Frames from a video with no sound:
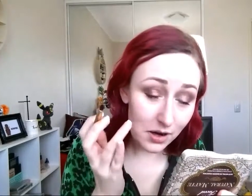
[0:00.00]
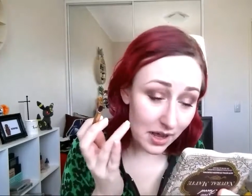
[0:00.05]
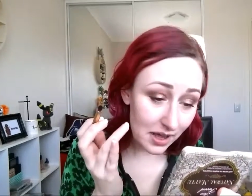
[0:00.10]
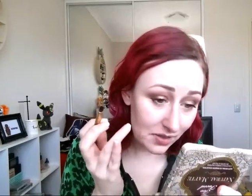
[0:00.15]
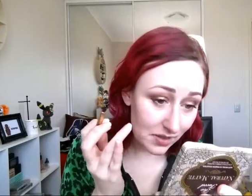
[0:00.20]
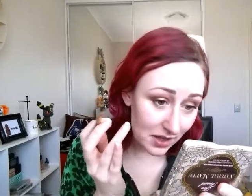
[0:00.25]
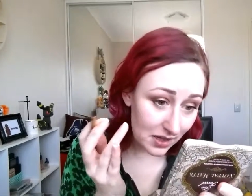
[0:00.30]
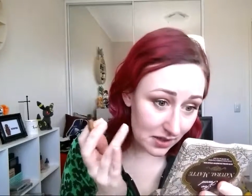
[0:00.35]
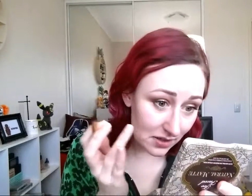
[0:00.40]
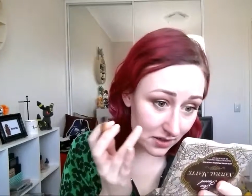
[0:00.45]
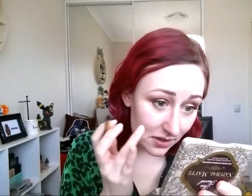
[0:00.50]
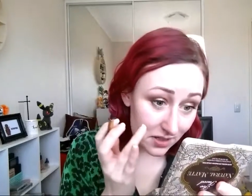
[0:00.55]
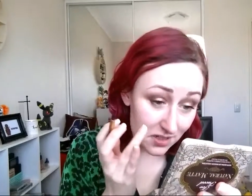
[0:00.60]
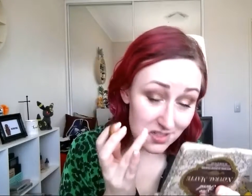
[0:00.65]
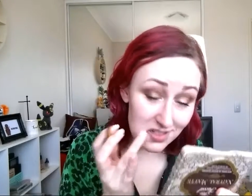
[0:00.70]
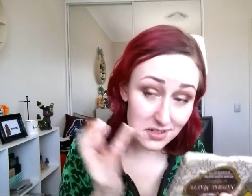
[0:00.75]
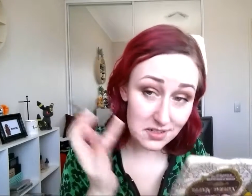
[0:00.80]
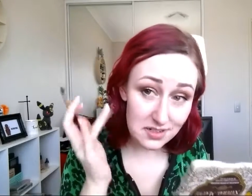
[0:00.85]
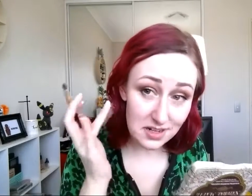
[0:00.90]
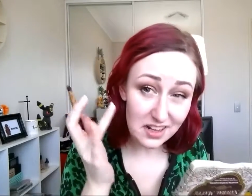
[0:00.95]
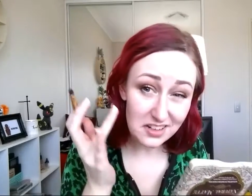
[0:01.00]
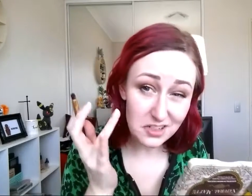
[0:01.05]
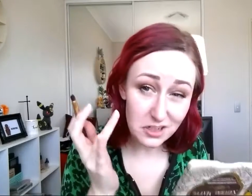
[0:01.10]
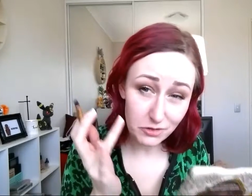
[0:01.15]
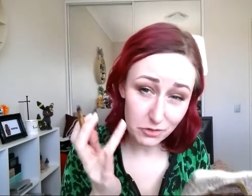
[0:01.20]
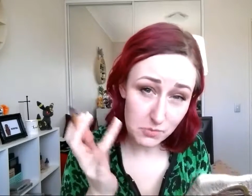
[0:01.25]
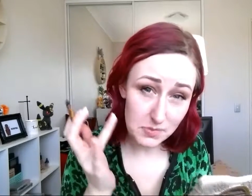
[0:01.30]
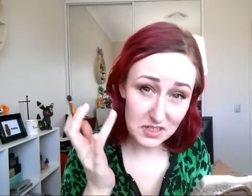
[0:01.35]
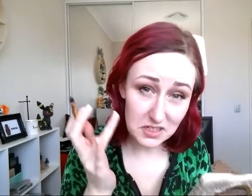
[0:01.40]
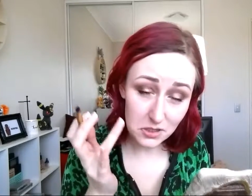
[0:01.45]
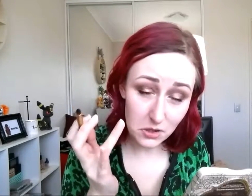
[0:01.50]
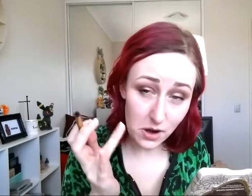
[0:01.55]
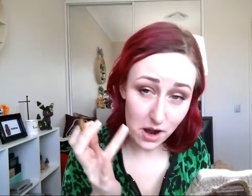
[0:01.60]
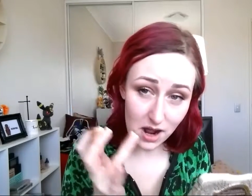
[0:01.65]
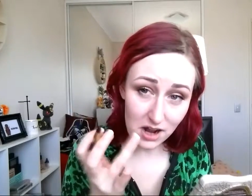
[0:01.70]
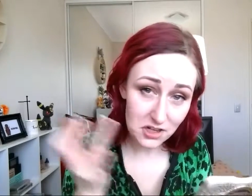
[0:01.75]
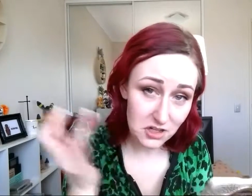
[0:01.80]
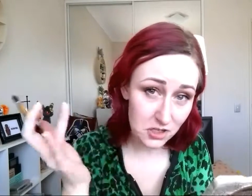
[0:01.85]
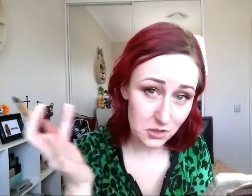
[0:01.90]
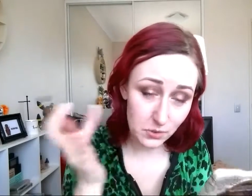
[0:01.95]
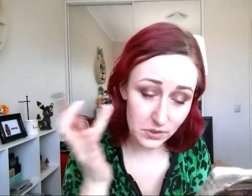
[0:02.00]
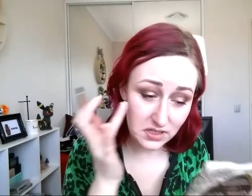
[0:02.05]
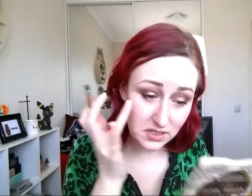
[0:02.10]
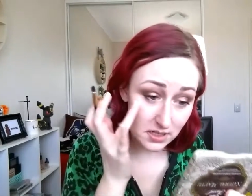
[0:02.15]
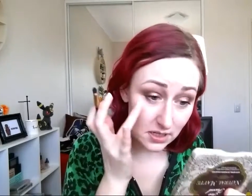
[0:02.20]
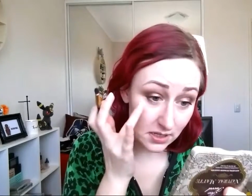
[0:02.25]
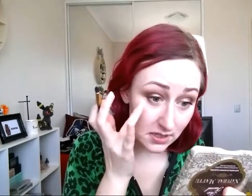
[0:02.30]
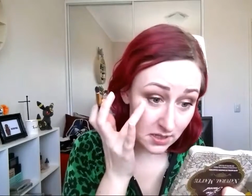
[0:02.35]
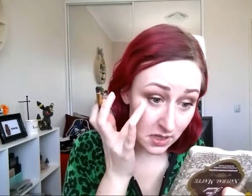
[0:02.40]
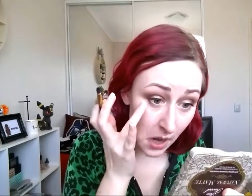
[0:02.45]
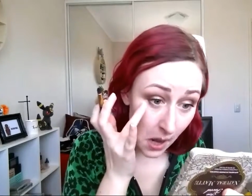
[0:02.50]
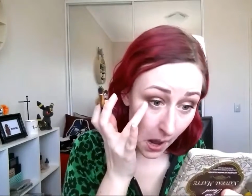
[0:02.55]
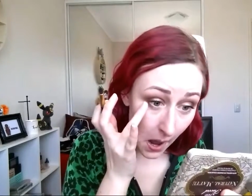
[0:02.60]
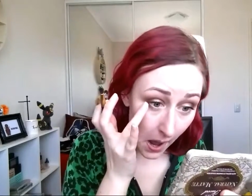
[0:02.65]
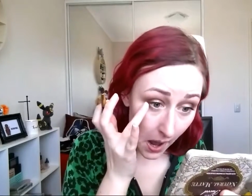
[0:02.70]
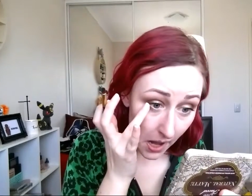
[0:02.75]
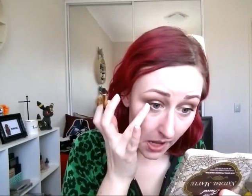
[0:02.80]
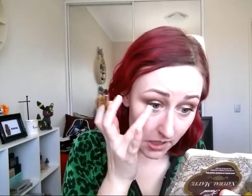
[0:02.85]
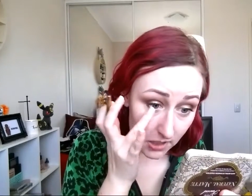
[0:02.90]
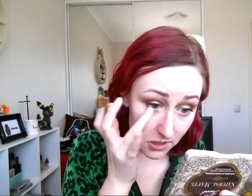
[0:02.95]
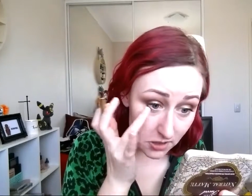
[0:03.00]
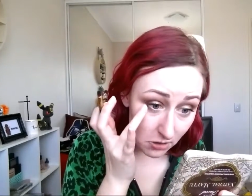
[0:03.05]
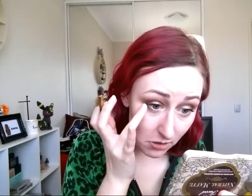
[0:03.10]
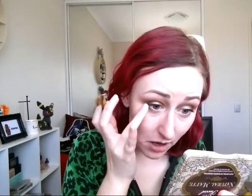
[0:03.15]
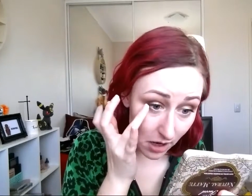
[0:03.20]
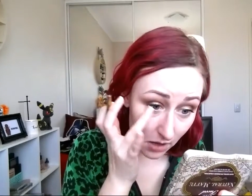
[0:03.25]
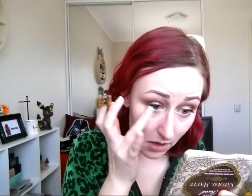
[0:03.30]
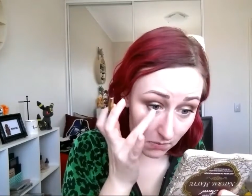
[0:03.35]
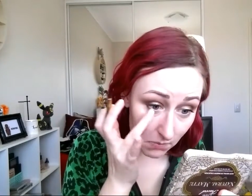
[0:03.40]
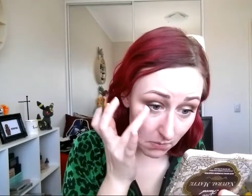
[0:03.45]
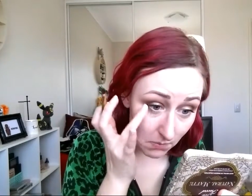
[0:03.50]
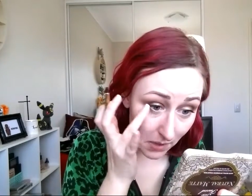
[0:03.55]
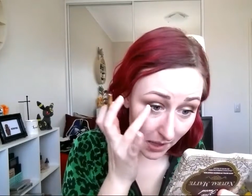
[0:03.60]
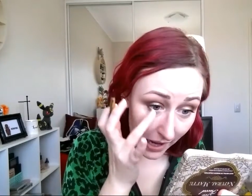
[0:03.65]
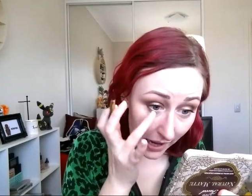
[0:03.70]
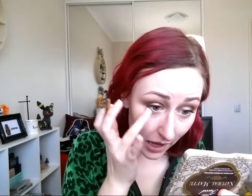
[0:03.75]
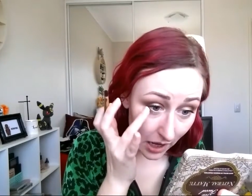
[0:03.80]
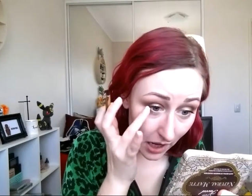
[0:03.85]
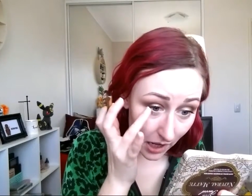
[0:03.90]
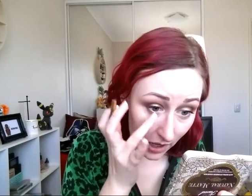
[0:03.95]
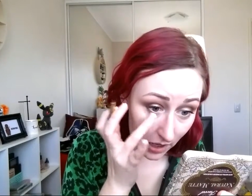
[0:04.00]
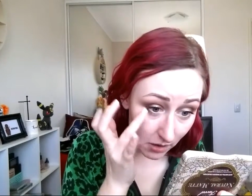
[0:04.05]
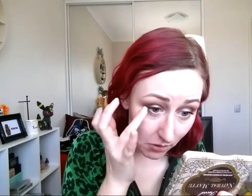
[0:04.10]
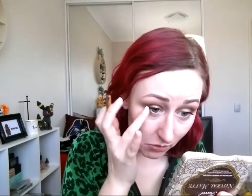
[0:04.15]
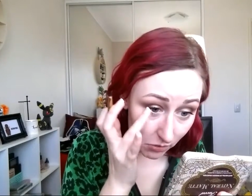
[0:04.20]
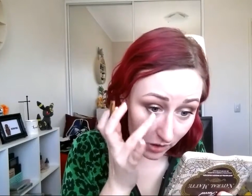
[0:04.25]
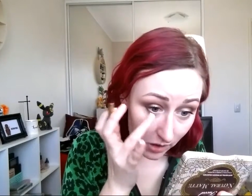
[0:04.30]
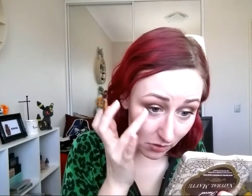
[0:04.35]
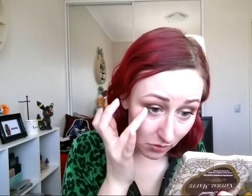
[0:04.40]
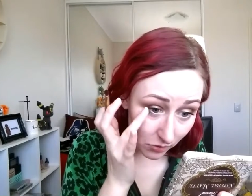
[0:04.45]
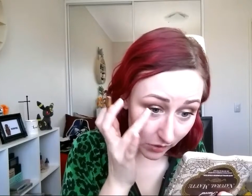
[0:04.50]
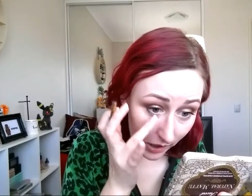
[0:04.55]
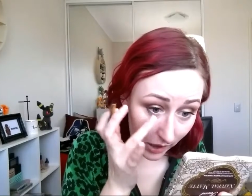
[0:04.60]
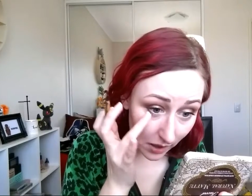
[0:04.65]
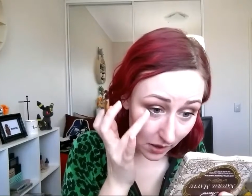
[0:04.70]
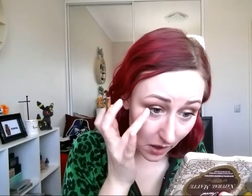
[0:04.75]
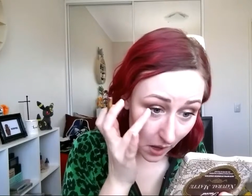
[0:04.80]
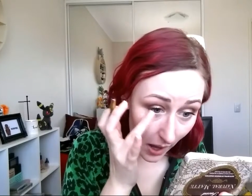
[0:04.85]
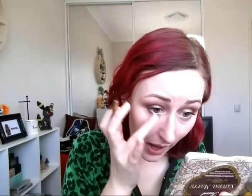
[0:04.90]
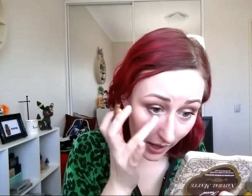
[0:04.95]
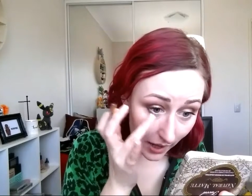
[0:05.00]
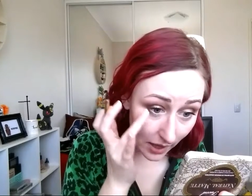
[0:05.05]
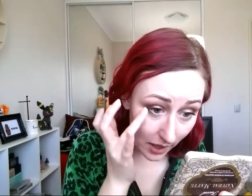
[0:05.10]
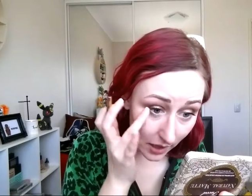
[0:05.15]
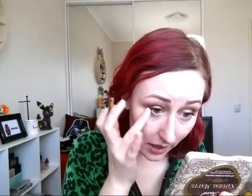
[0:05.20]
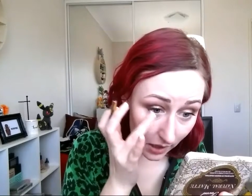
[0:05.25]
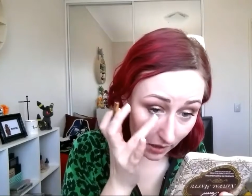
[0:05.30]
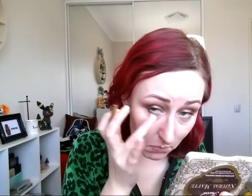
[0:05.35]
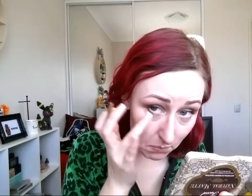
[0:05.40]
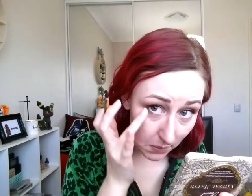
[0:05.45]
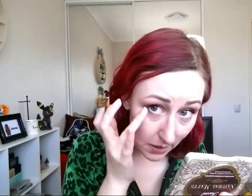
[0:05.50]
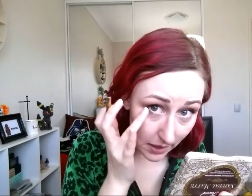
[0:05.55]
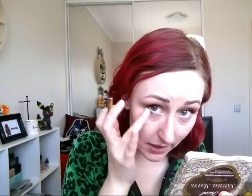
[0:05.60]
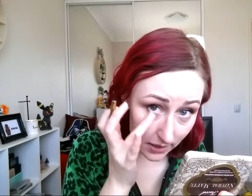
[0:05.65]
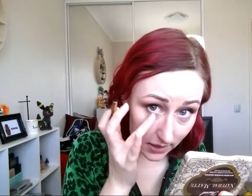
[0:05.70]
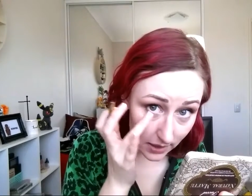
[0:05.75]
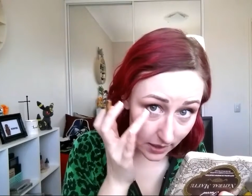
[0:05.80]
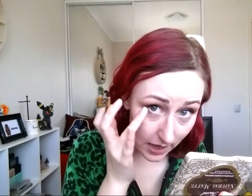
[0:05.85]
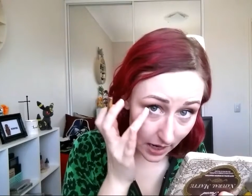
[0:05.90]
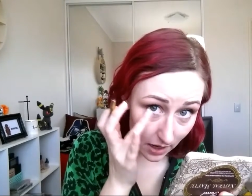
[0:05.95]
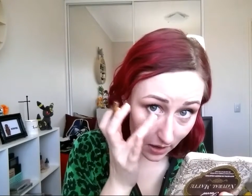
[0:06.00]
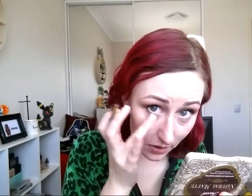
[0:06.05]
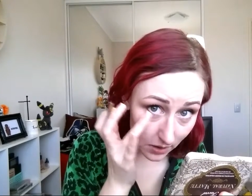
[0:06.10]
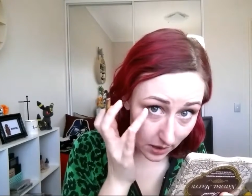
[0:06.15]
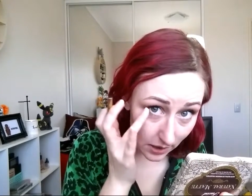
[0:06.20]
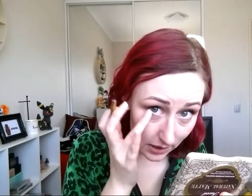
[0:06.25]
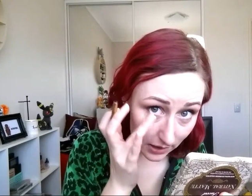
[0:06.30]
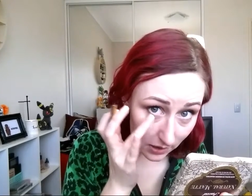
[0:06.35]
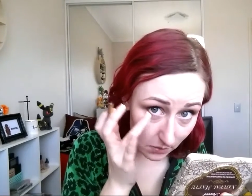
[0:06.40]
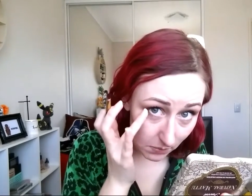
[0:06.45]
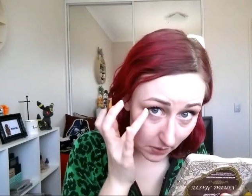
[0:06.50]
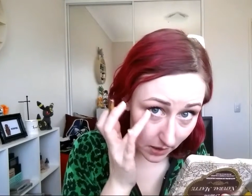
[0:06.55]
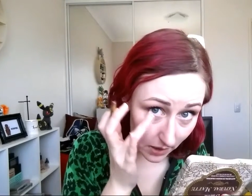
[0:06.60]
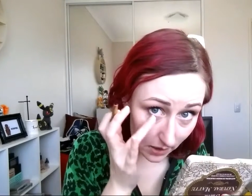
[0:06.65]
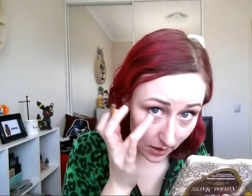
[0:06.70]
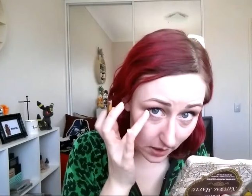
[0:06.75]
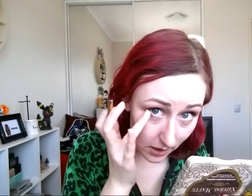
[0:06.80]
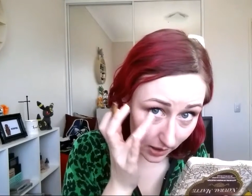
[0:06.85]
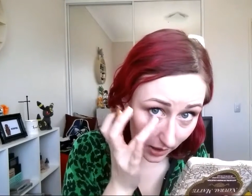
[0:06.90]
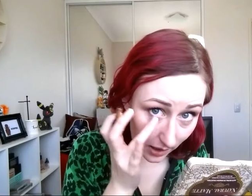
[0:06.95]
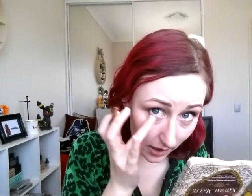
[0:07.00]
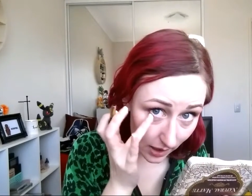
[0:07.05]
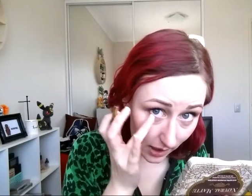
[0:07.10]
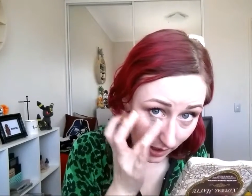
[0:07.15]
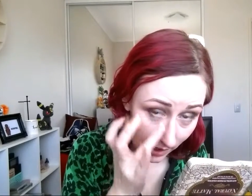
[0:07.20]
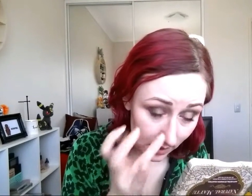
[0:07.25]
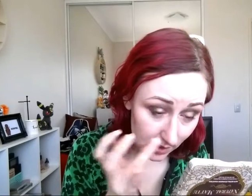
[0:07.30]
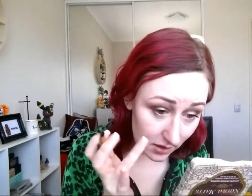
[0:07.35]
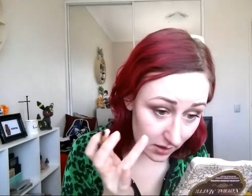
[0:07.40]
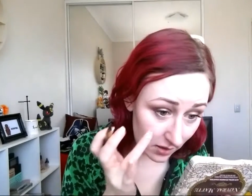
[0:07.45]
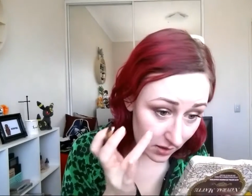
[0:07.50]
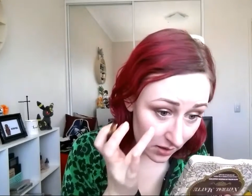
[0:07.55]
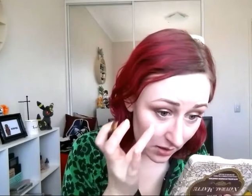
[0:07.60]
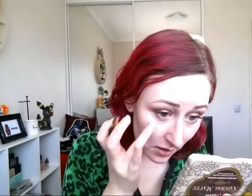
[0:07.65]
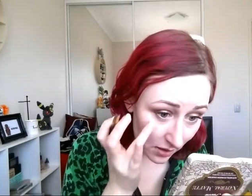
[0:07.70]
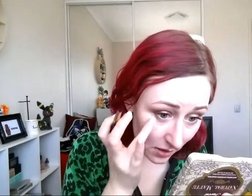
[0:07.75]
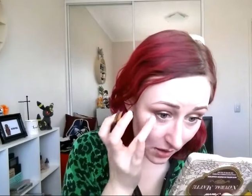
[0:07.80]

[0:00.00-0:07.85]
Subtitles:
And then, because it starts off a bit too harsh, it always does, just grab my ring finger and blend it out a little bit in